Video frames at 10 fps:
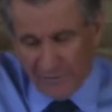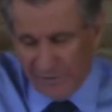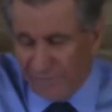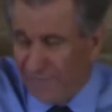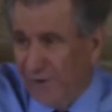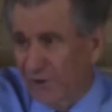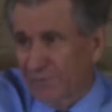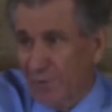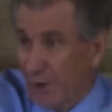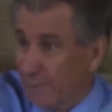The
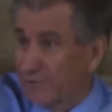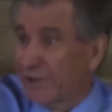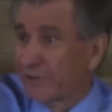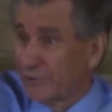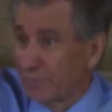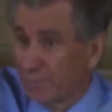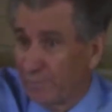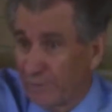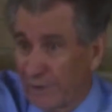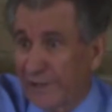first purpose is to
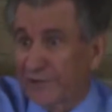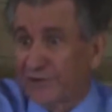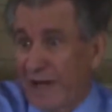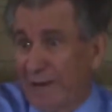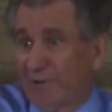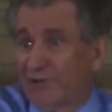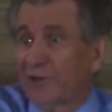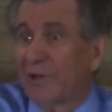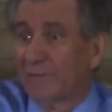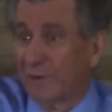establish
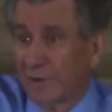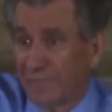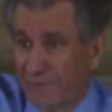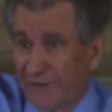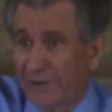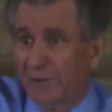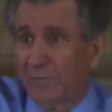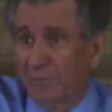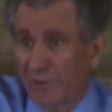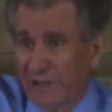the Levitical
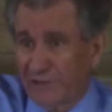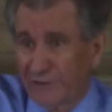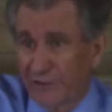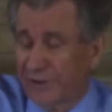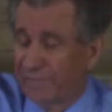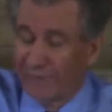priesthood.